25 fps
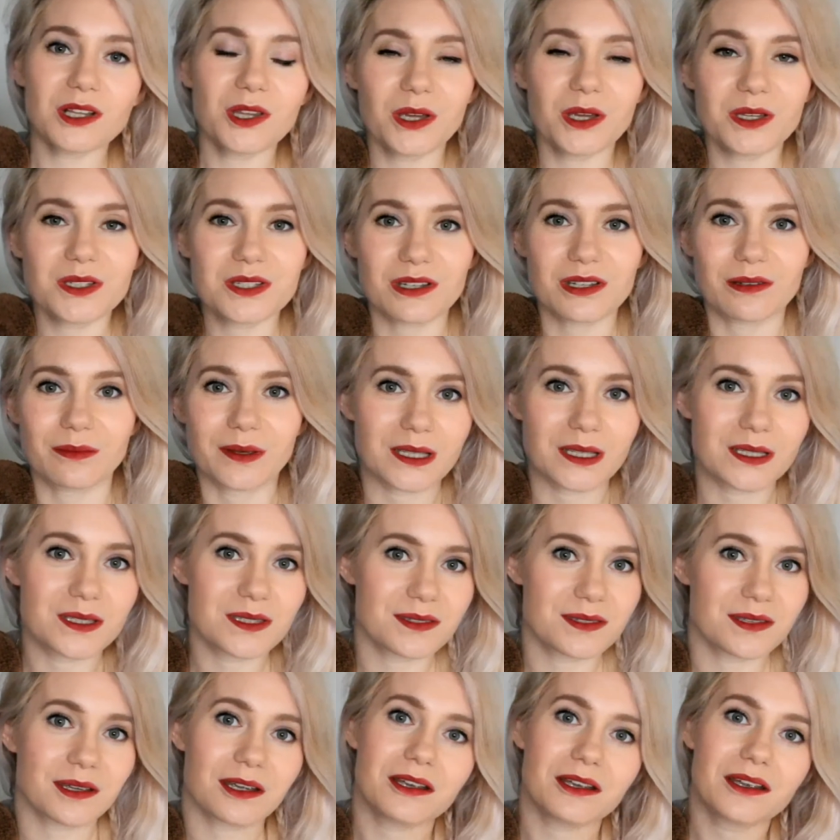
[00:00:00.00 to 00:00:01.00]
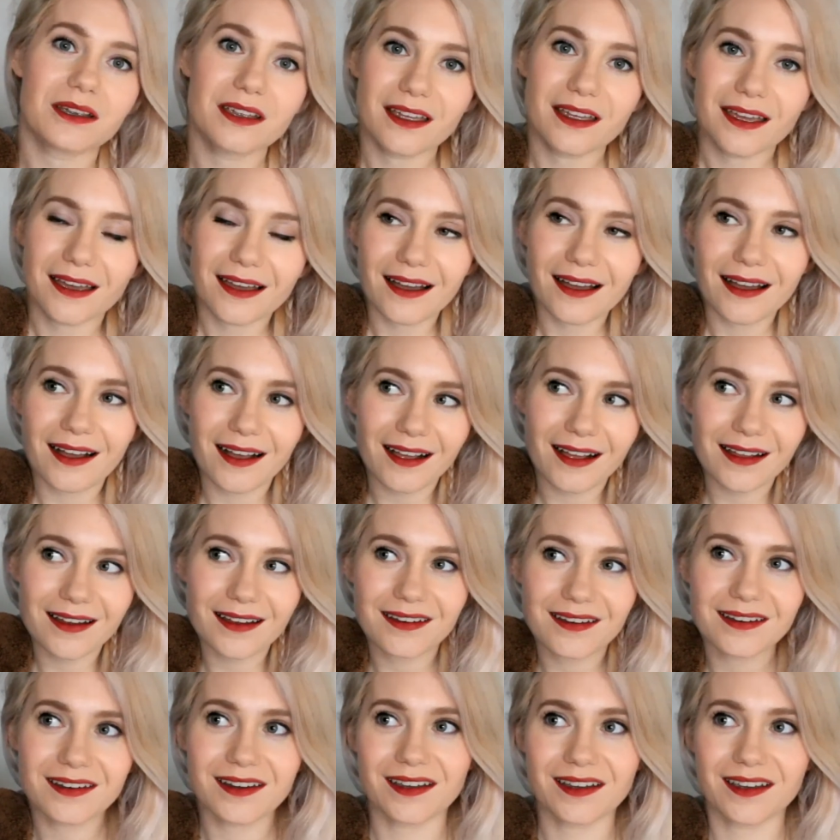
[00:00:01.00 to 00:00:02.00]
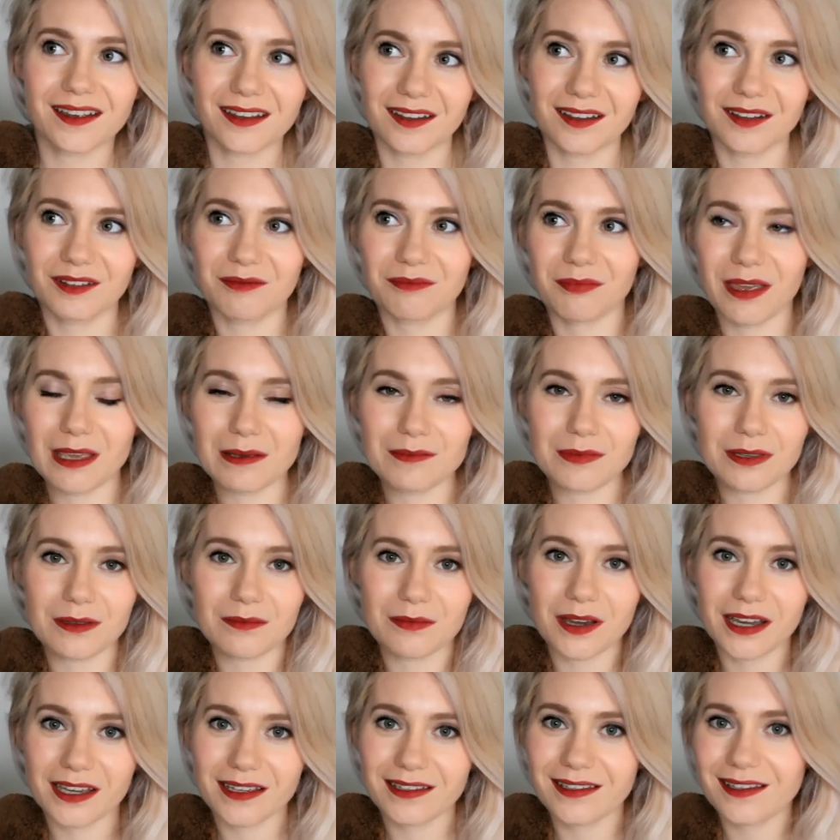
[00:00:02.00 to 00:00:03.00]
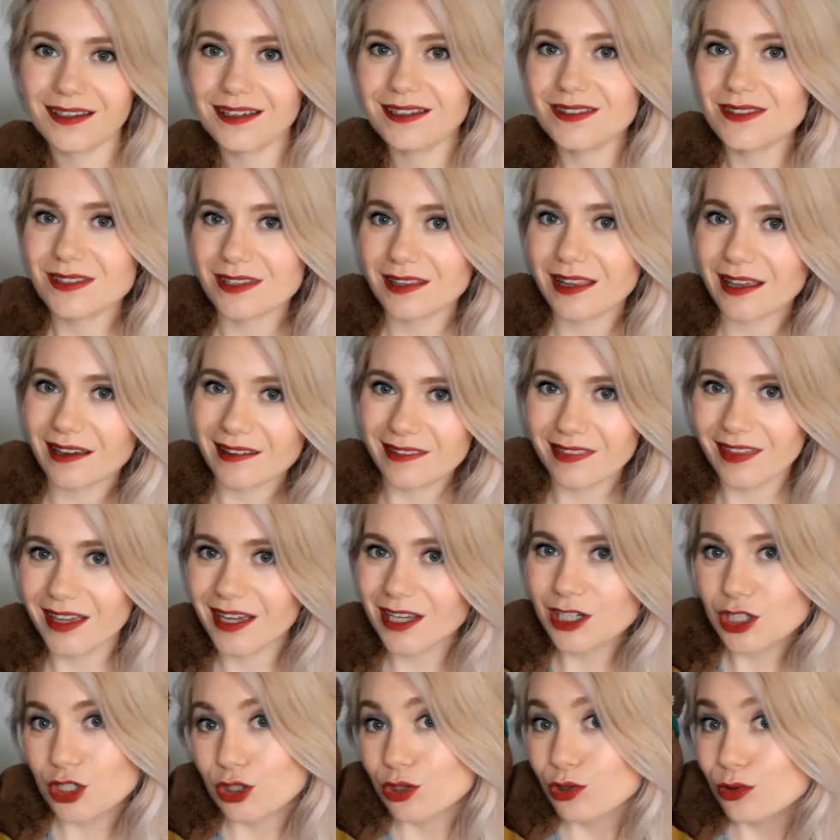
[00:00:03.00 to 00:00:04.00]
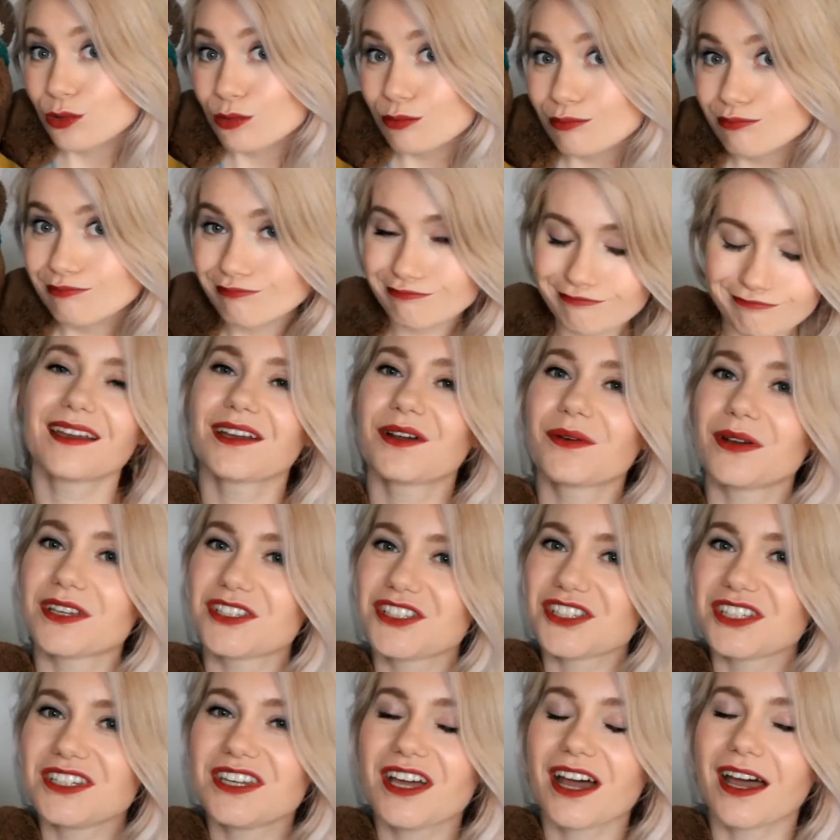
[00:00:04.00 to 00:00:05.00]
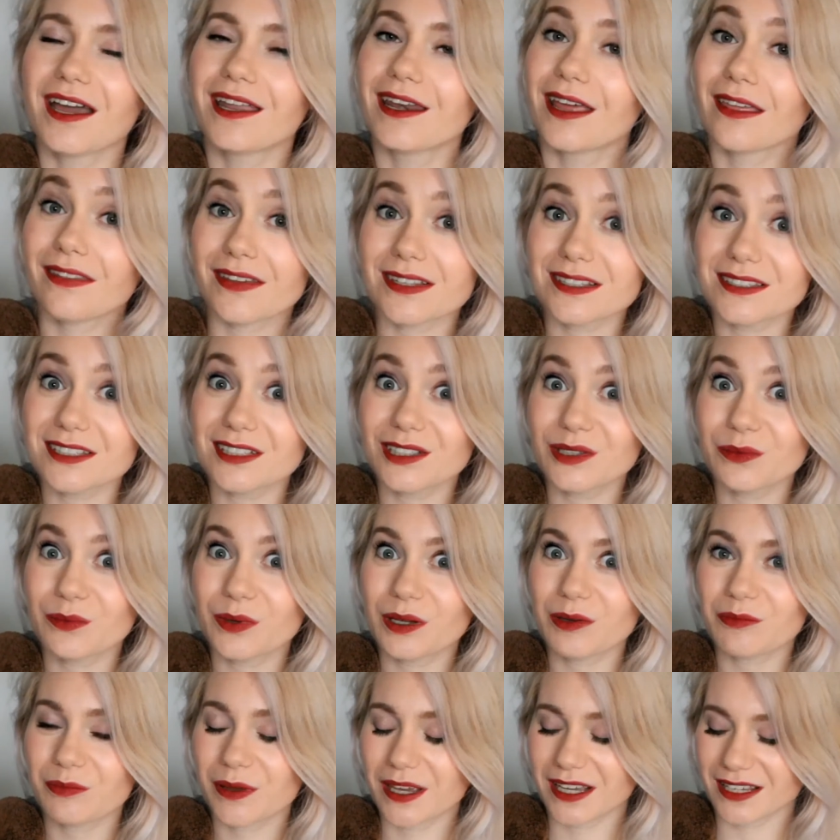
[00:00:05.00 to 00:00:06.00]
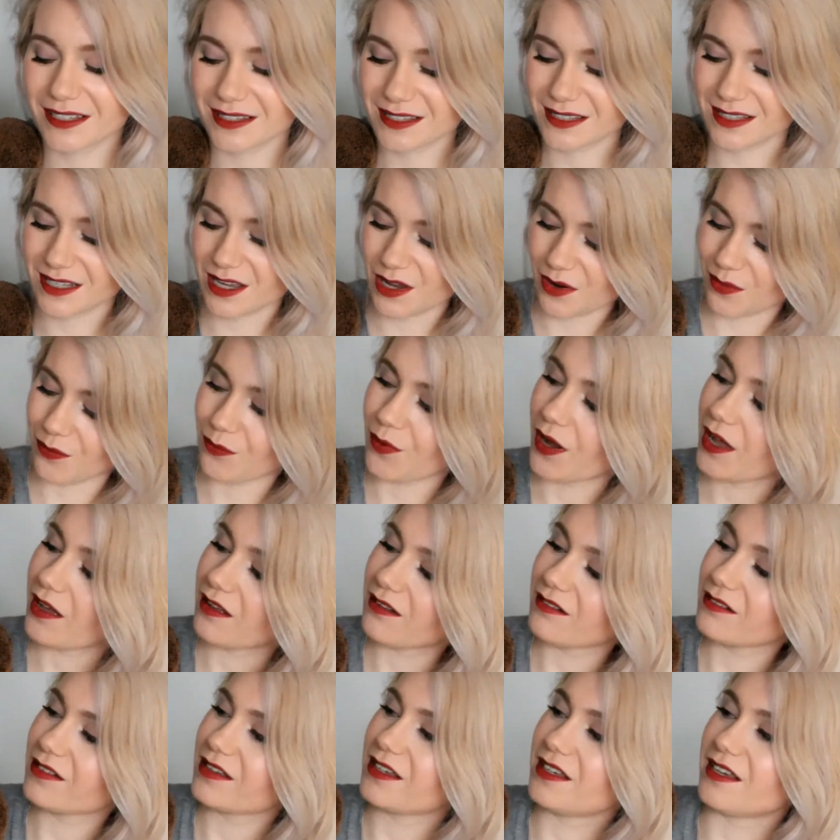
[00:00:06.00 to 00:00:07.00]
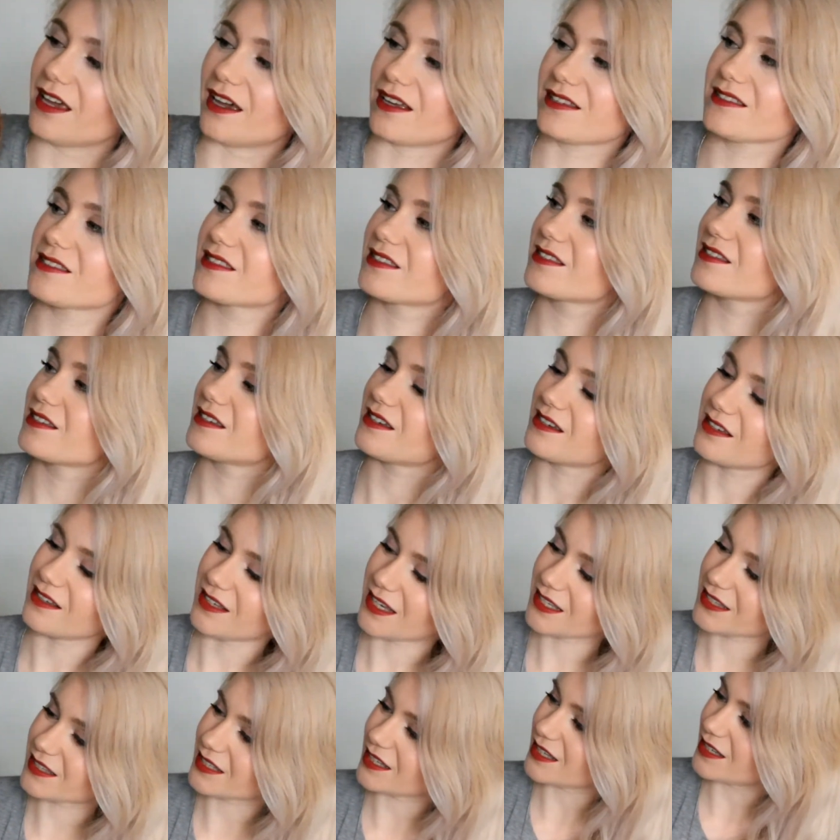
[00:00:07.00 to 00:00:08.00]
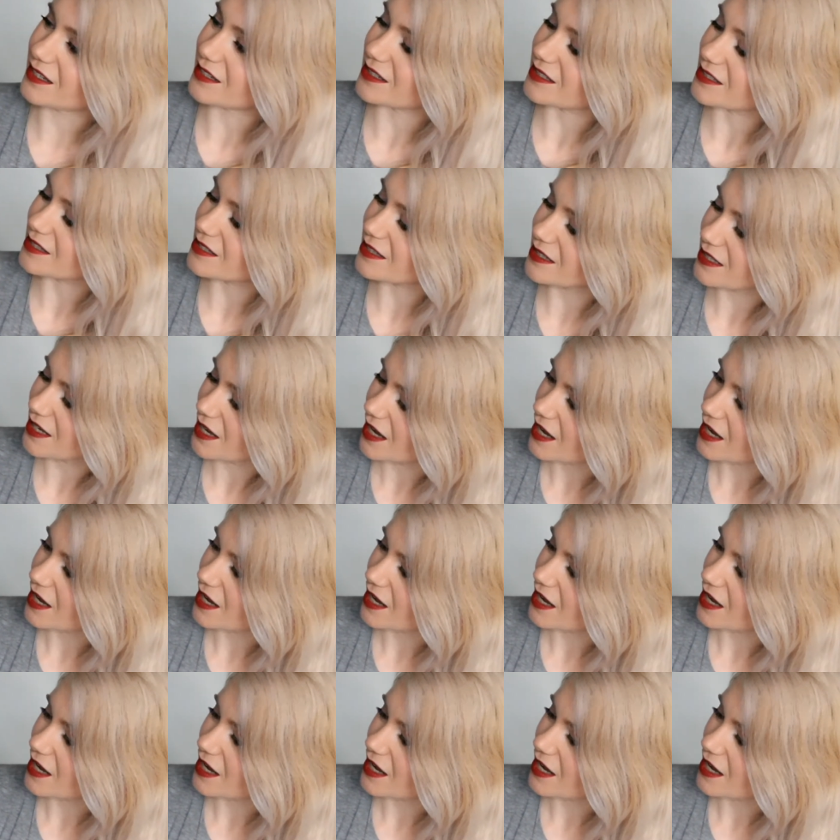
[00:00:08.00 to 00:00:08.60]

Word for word: lot to me so I, uh, maybe my kids would like that too. Question 9. Are they still in one piece? Well yes. Yes he is.